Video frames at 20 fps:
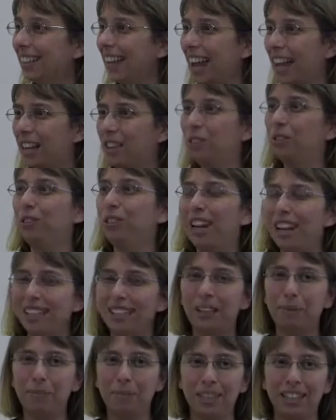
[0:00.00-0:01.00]
and you try
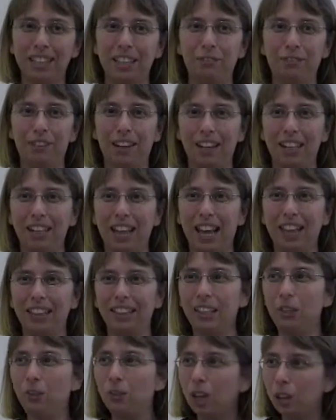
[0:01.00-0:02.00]
something different
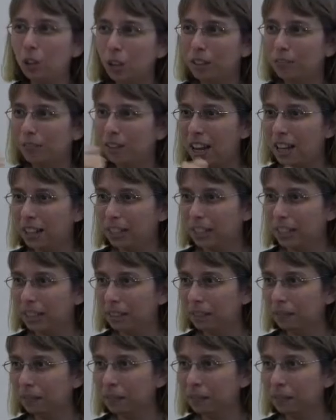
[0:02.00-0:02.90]
until you actually find it.